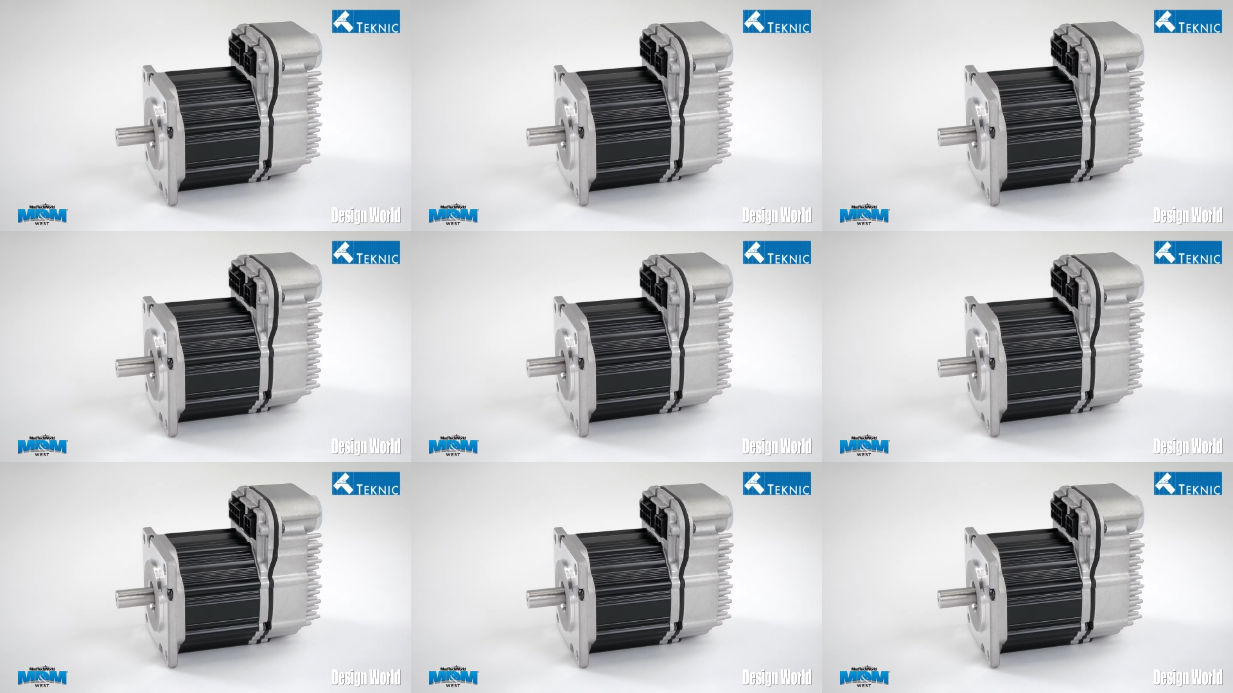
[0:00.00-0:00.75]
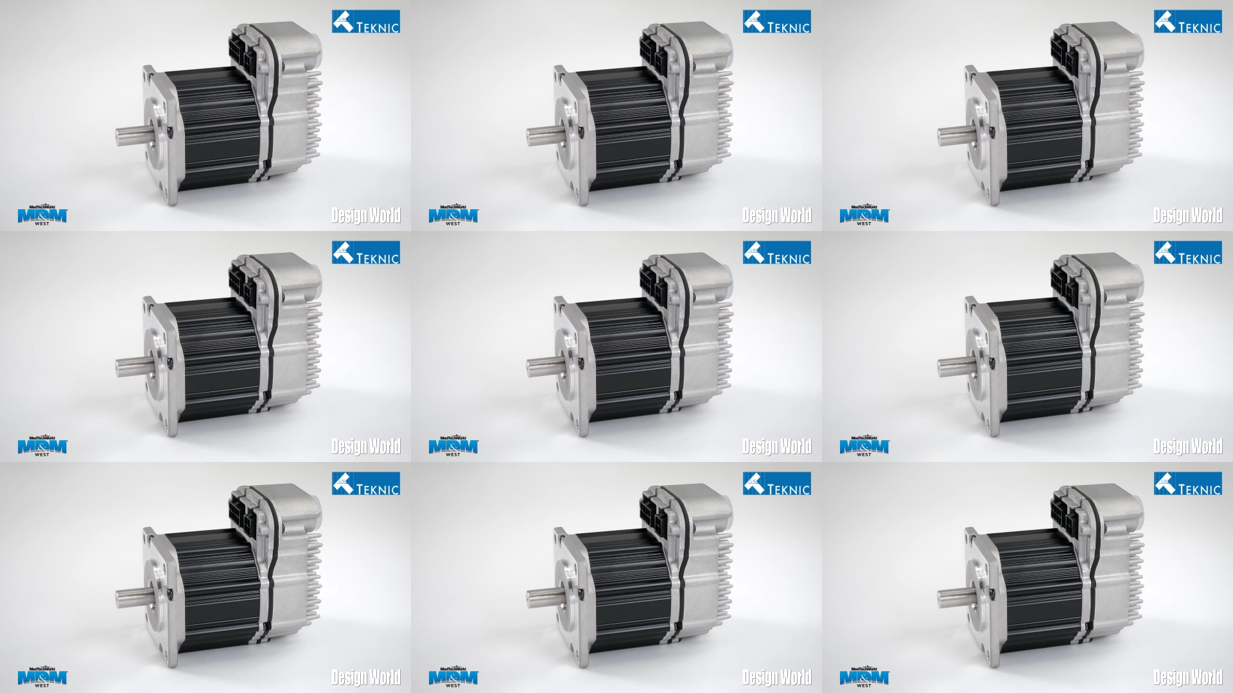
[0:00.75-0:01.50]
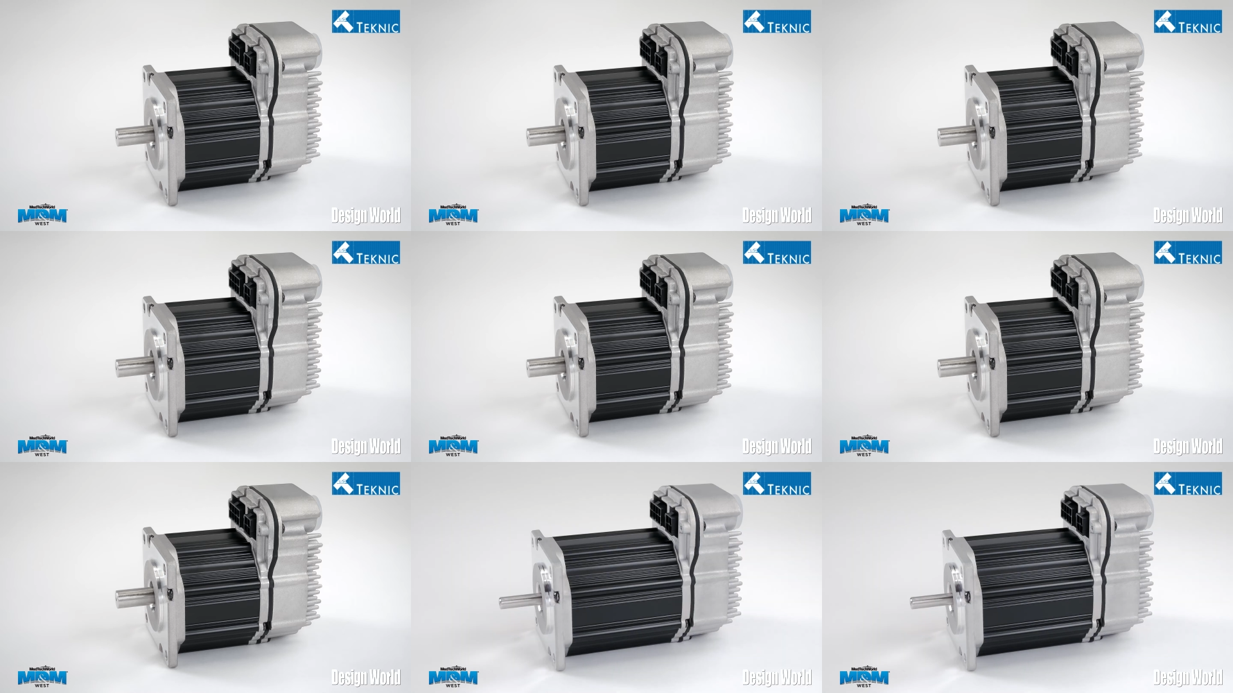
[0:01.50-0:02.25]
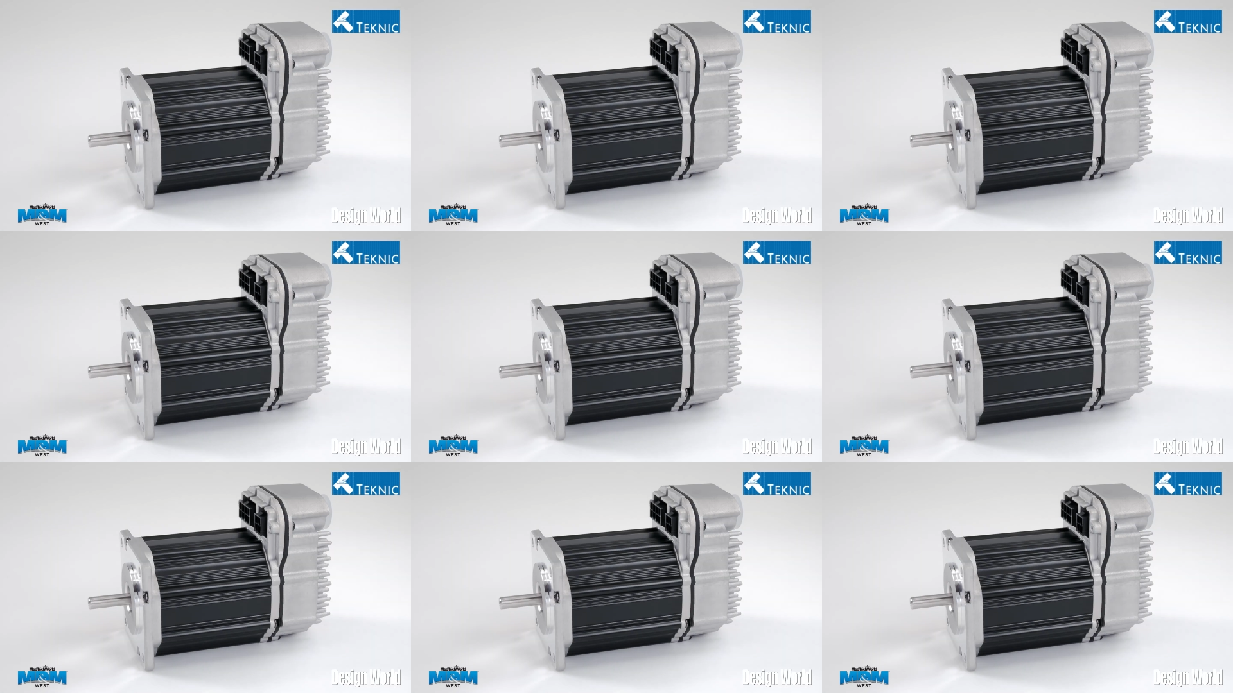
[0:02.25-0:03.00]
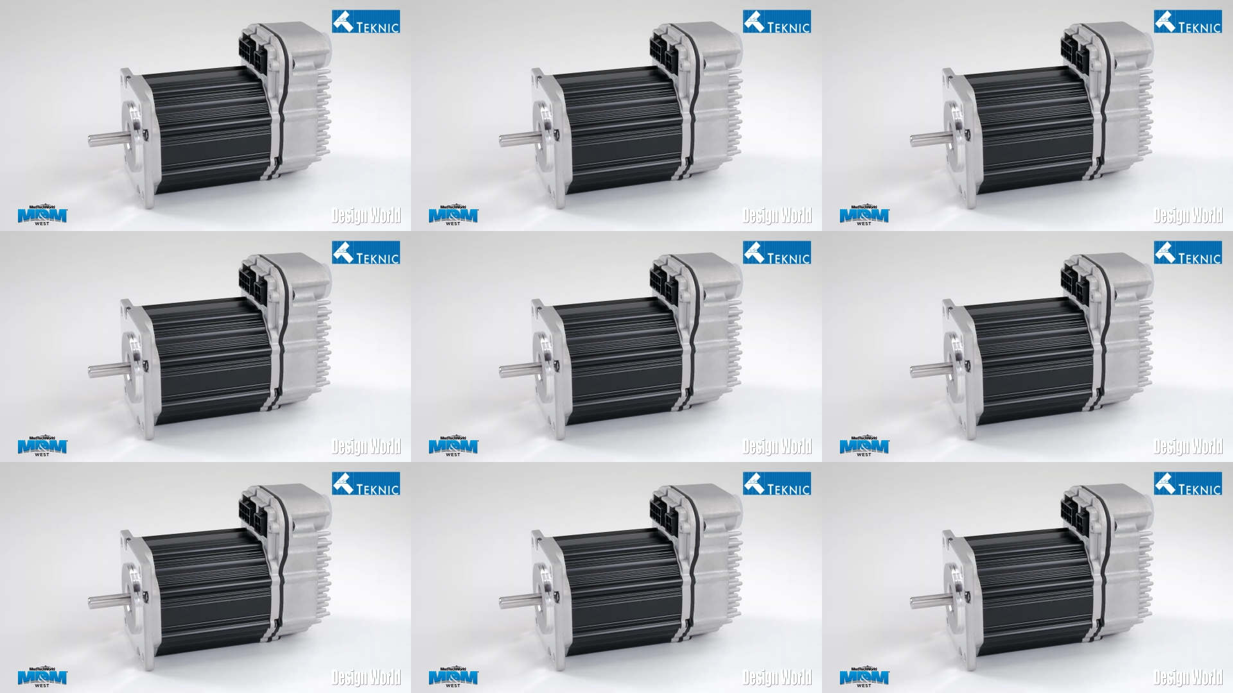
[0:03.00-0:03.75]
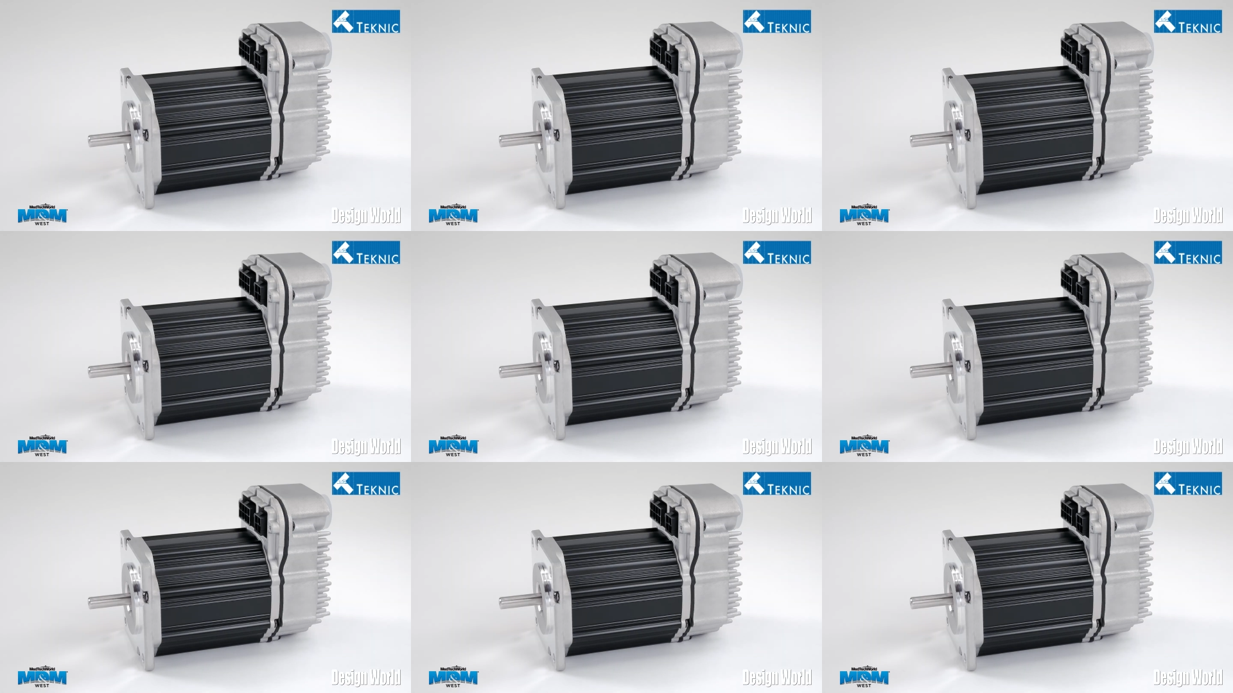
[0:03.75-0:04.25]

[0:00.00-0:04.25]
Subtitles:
Nobody's mouth can be seen.